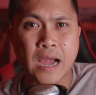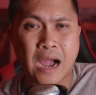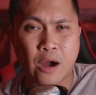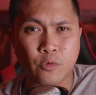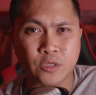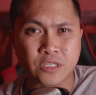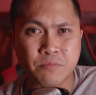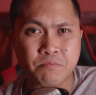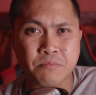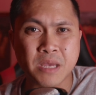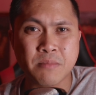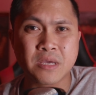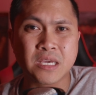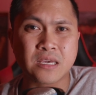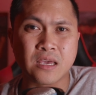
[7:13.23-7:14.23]
I was
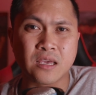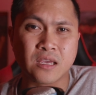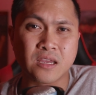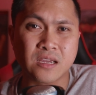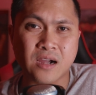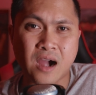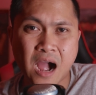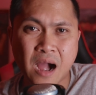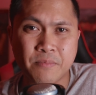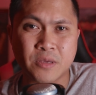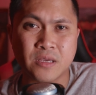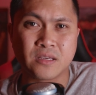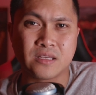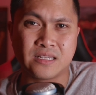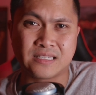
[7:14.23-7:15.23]
mimicking and
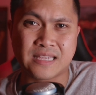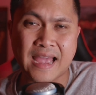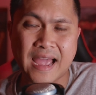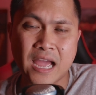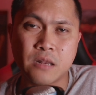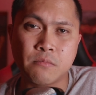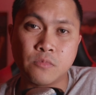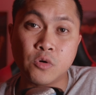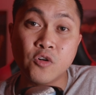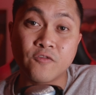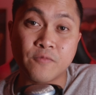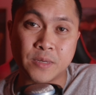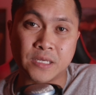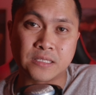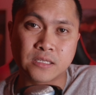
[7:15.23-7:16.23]
copying his head
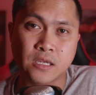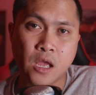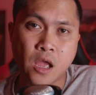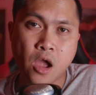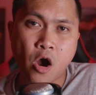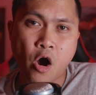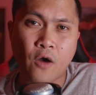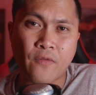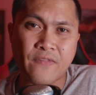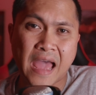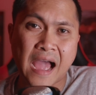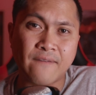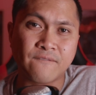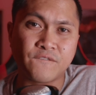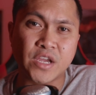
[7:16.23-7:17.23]
movements on
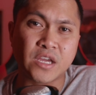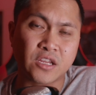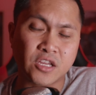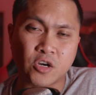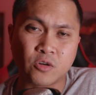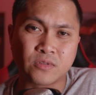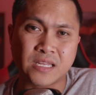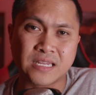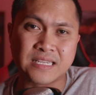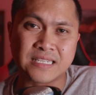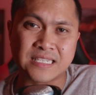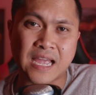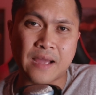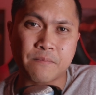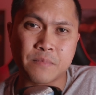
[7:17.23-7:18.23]
that video that he
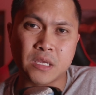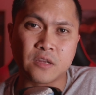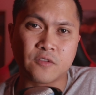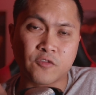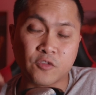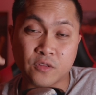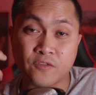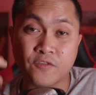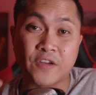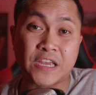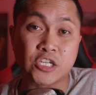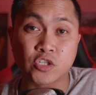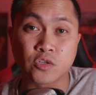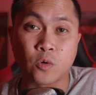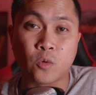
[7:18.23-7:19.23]
sent me for the
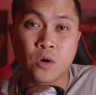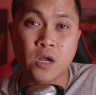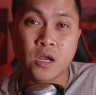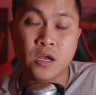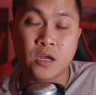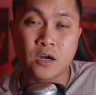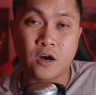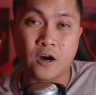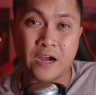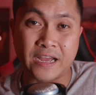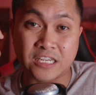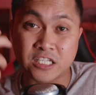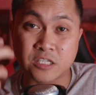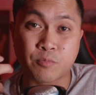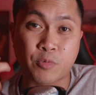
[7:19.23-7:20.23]
facial
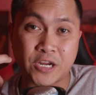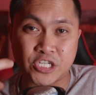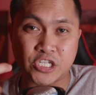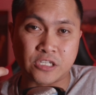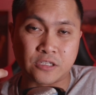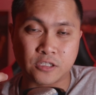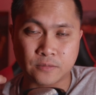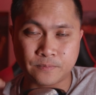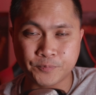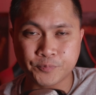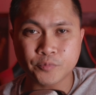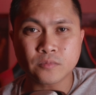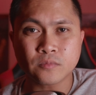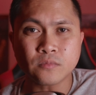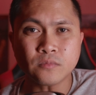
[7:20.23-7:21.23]
expressions.
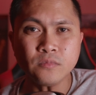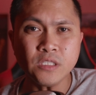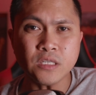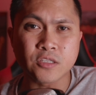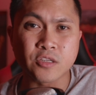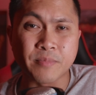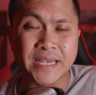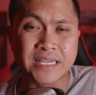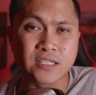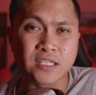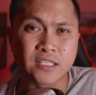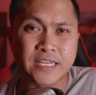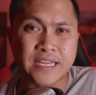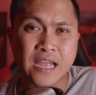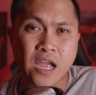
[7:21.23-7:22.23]
So
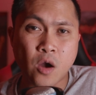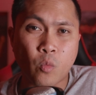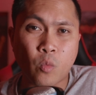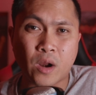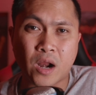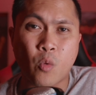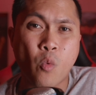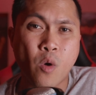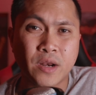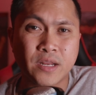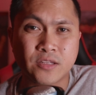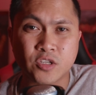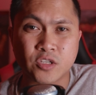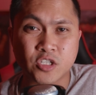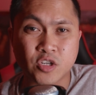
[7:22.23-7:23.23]
basically, what I
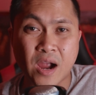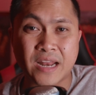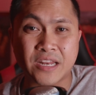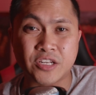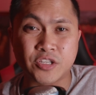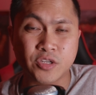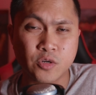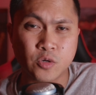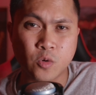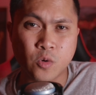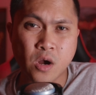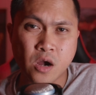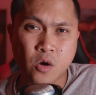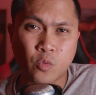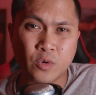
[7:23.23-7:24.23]
wanted to try to
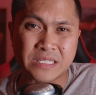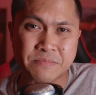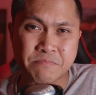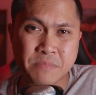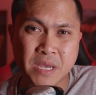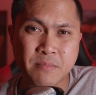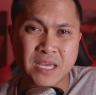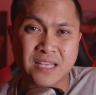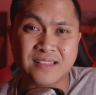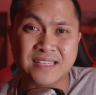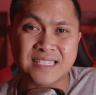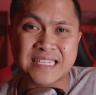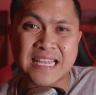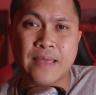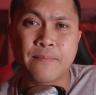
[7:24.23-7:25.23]
do was mimic
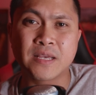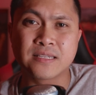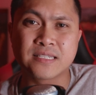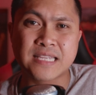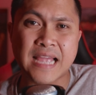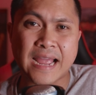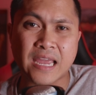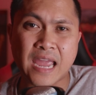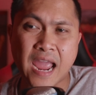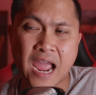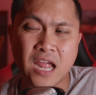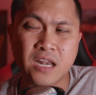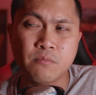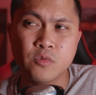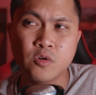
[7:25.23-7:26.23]
the same exact
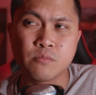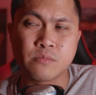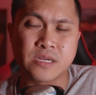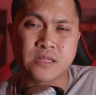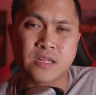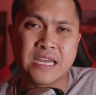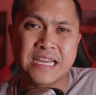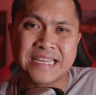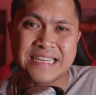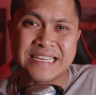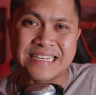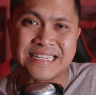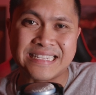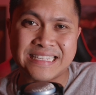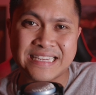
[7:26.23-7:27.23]
head movement
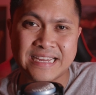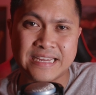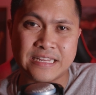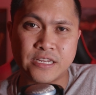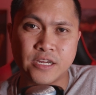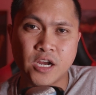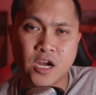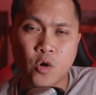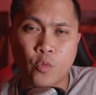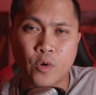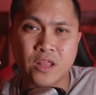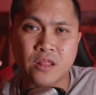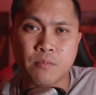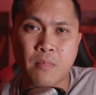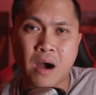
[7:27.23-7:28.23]
he did
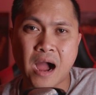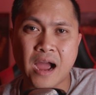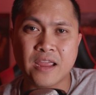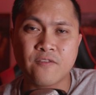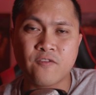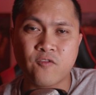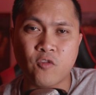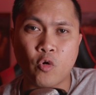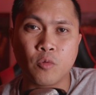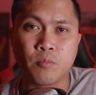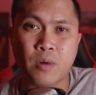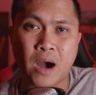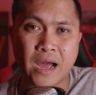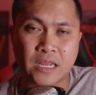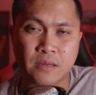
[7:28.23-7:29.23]
with my full
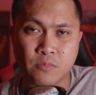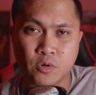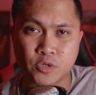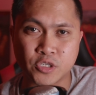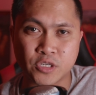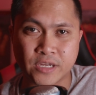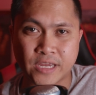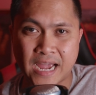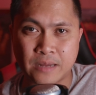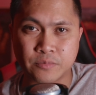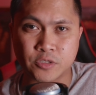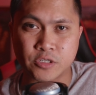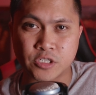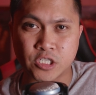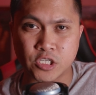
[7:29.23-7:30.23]
body motion
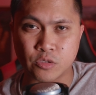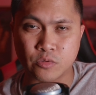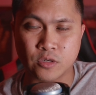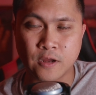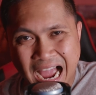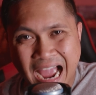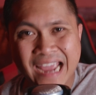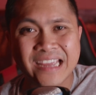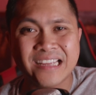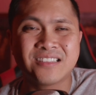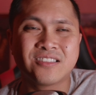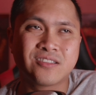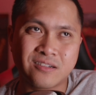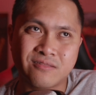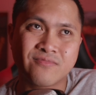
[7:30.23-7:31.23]
capture suit.
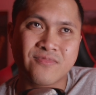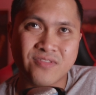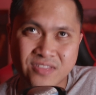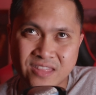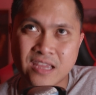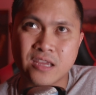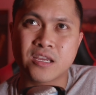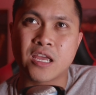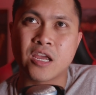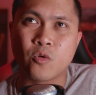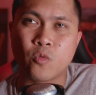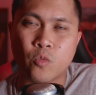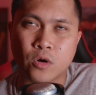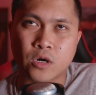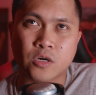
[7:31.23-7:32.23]
I don't think it
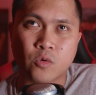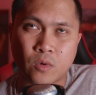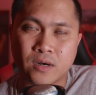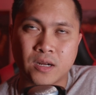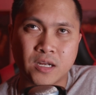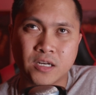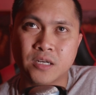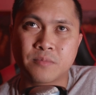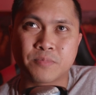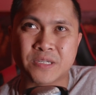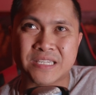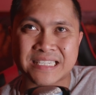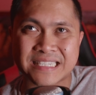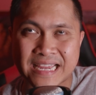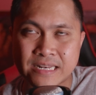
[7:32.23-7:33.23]
worked
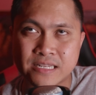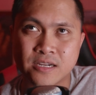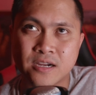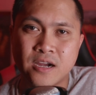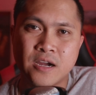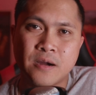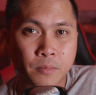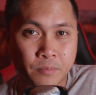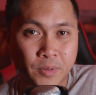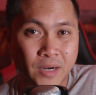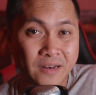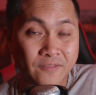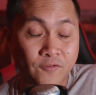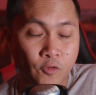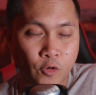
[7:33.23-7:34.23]
100%,
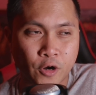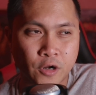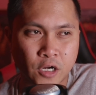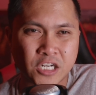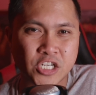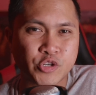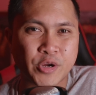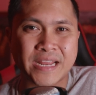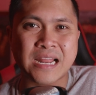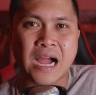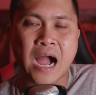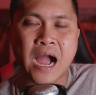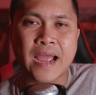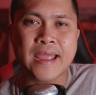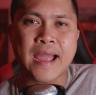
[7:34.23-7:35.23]
but for an untrained
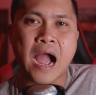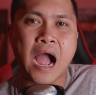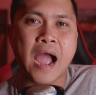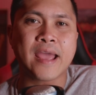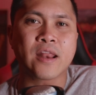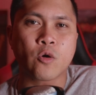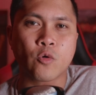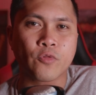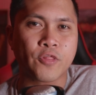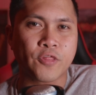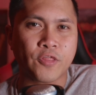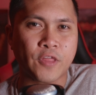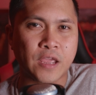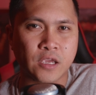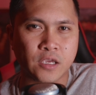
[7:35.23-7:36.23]
eye, I don't
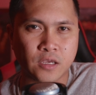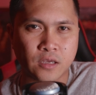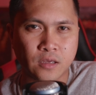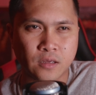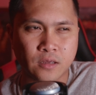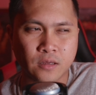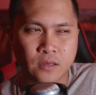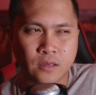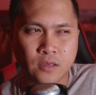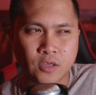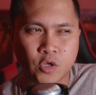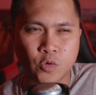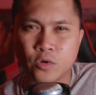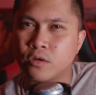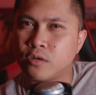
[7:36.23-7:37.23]
think
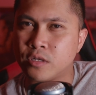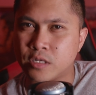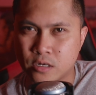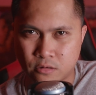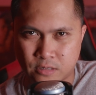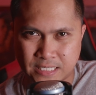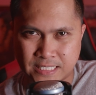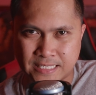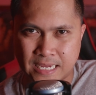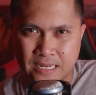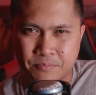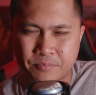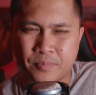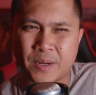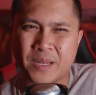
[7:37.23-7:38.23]
you would notice
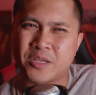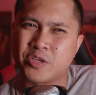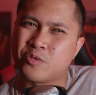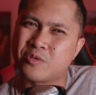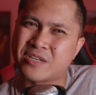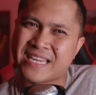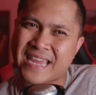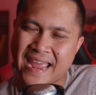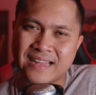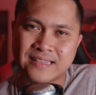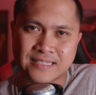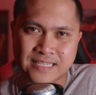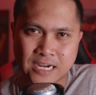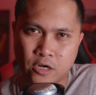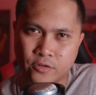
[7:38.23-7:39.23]
it. But you
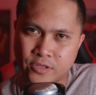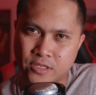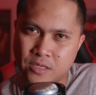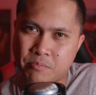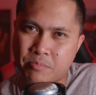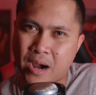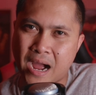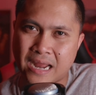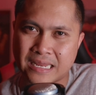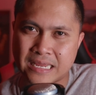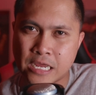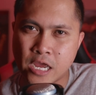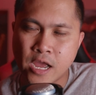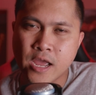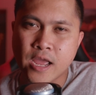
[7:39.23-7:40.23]
can tell that the
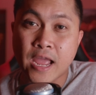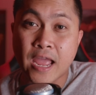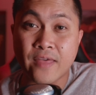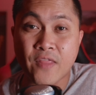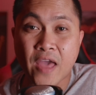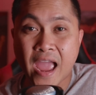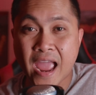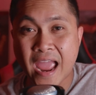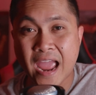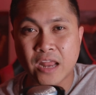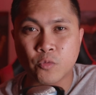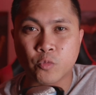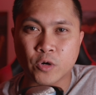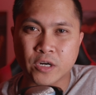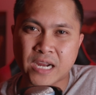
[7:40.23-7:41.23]
body and the
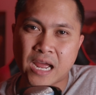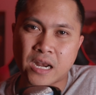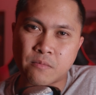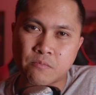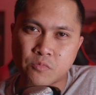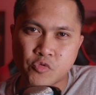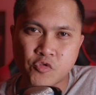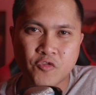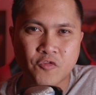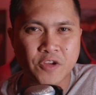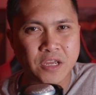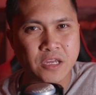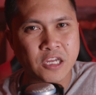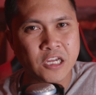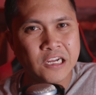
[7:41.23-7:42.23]
head were kind of
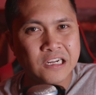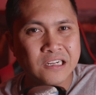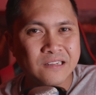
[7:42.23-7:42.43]
moving,